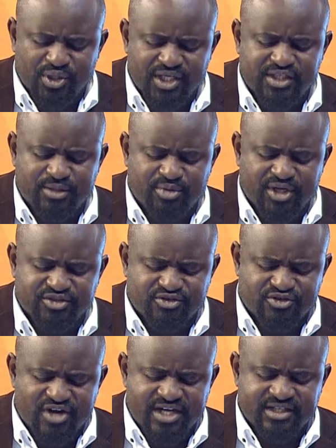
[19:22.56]
Enterprise
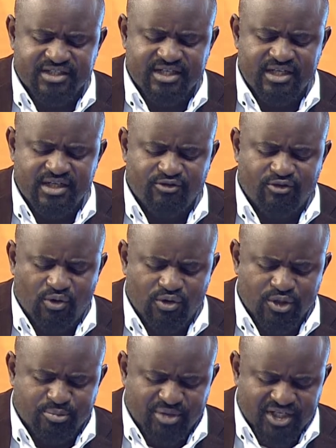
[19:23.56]
Grant for
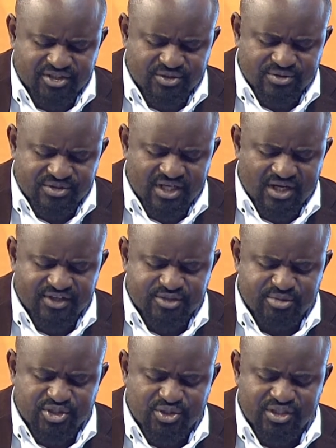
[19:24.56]
older persons. Now, the
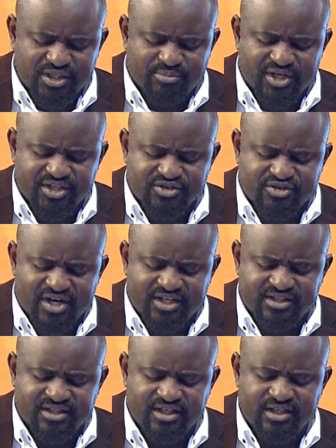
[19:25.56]
Special Enterprise
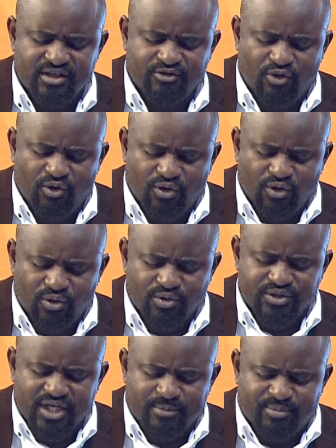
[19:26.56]
Grant for
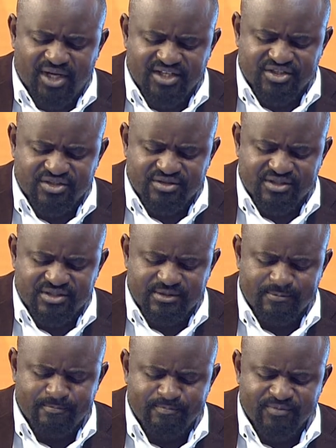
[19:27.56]
older
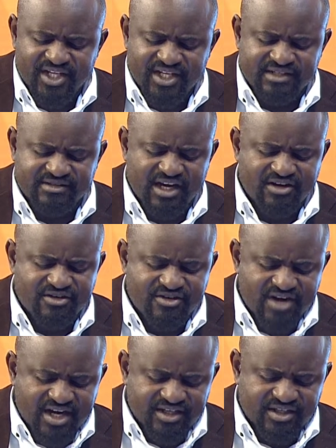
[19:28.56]
persons is a
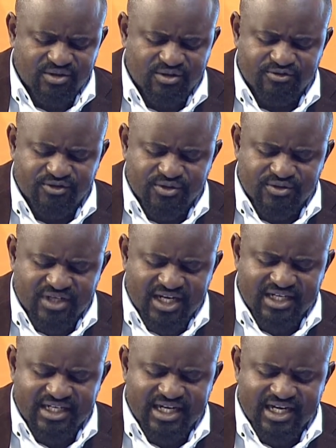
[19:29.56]
grant of
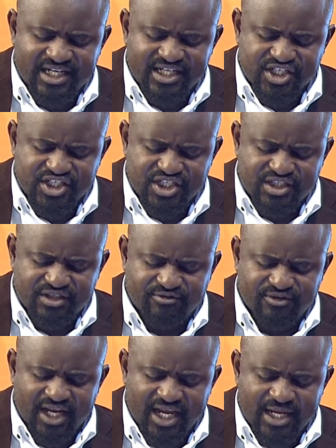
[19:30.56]
Uganda
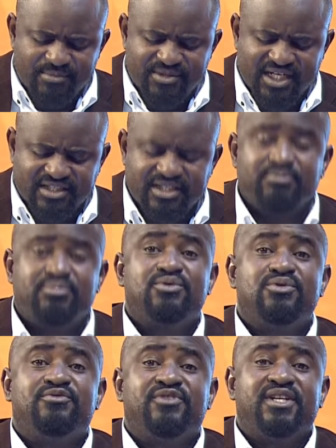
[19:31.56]
initiative aimed at
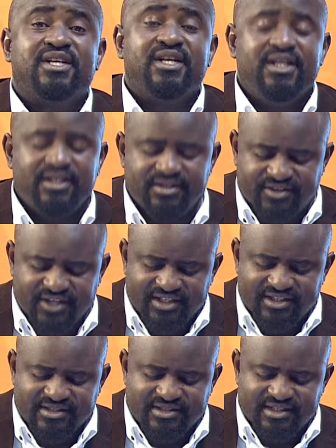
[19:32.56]
improving,
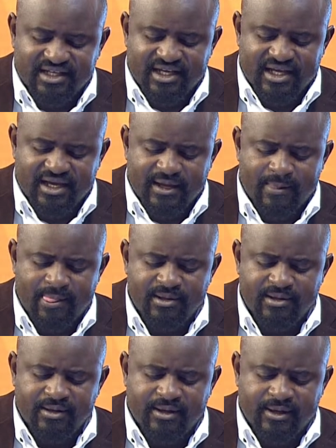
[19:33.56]
that is,
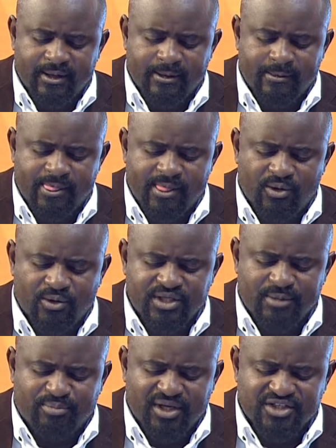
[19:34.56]

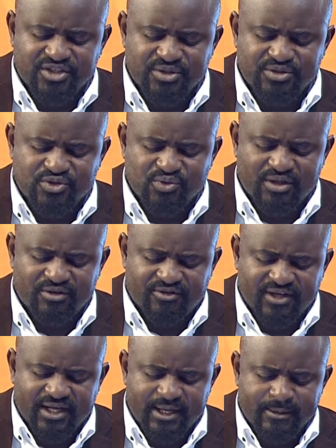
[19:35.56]
older persons'
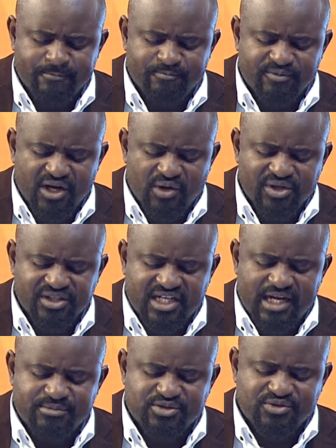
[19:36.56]
welfare. Now, when it
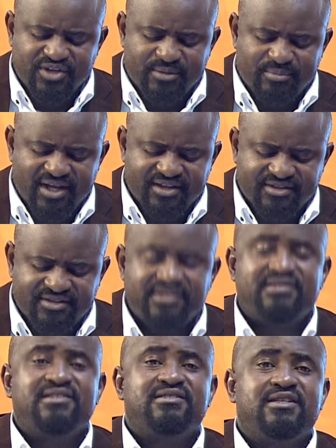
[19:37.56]
comes to the month,
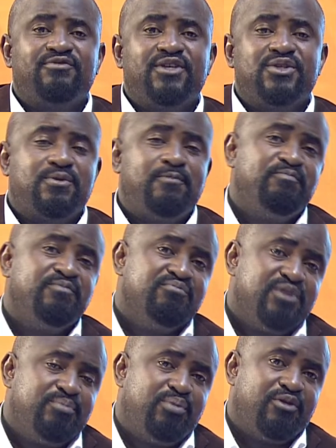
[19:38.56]
this is given to
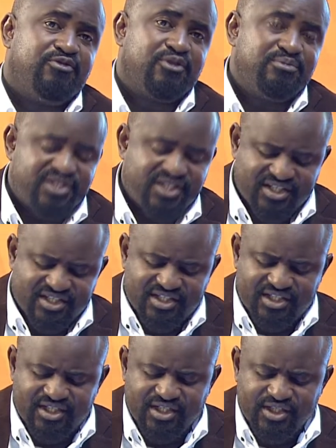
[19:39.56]
people from
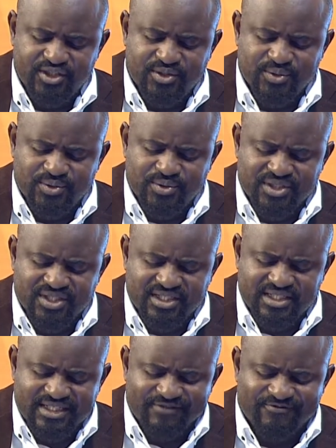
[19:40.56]
60 to
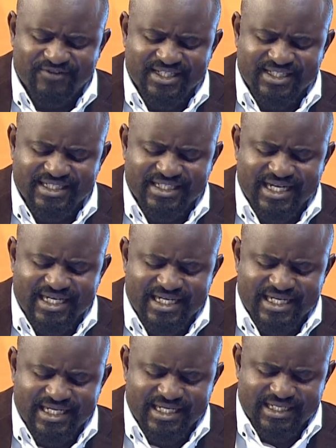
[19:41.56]
79
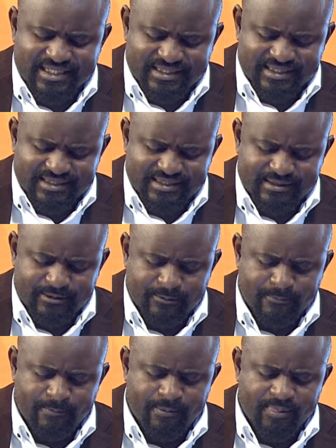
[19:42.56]
years.
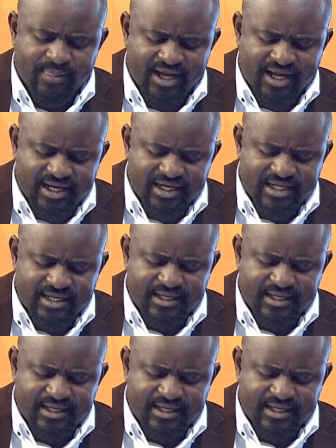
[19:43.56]
And